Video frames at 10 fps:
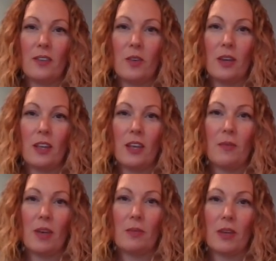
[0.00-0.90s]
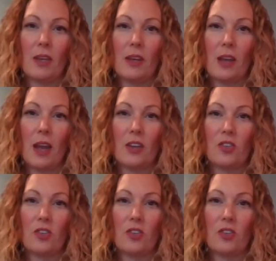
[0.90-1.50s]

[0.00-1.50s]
you can email me at